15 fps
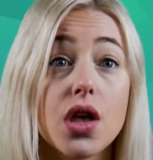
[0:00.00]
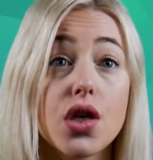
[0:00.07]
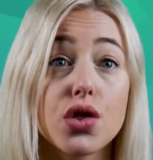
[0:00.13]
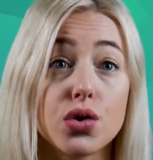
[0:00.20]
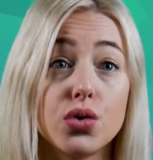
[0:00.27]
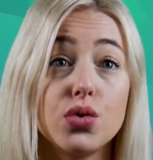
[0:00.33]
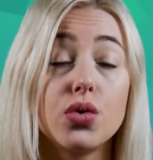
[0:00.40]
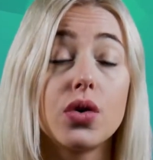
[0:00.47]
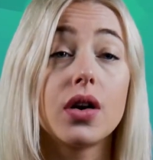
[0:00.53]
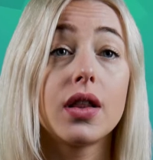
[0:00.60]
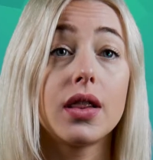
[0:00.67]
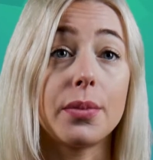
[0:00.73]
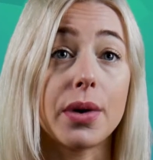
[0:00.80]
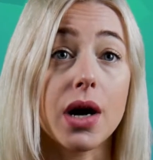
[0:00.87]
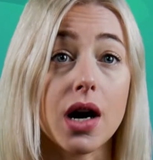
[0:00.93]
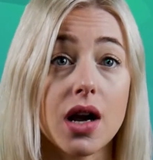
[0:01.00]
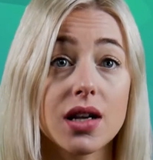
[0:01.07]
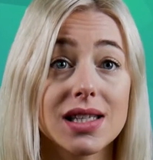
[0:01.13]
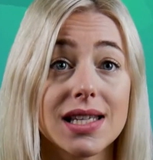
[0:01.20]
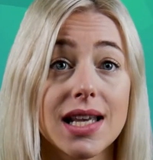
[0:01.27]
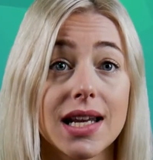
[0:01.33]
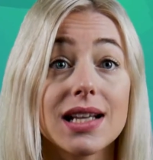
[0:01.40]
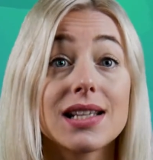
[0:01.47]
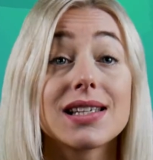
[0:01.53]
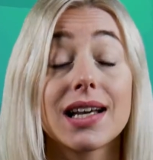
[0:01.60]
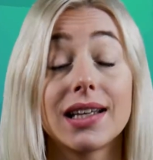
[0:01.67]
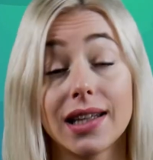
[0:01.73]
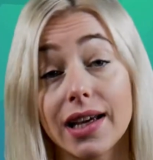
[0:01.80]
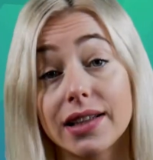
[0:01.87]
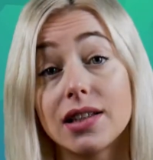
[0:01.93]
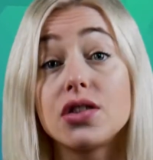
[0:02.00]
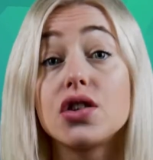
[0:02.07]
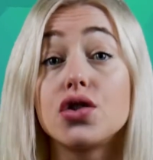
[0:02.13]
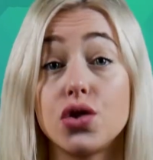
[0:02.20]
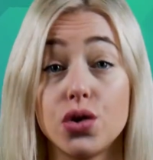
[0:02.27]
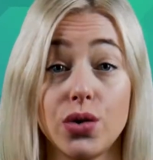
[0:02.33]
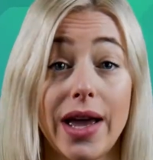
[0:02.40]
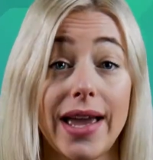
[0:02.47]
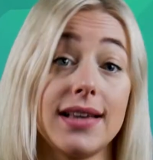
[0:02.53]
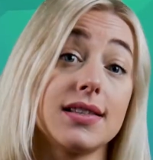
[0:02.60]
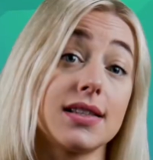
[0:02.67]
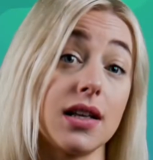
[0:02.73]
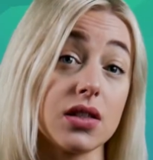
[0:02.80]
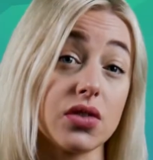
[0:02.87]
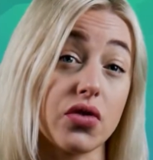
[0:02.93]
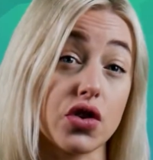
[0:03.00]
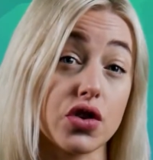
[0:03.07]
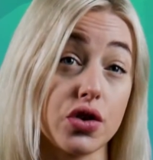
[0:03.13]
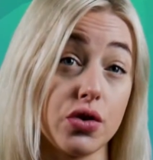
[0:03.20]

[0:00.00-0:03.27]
through the Pardot settings connected to a Salesforce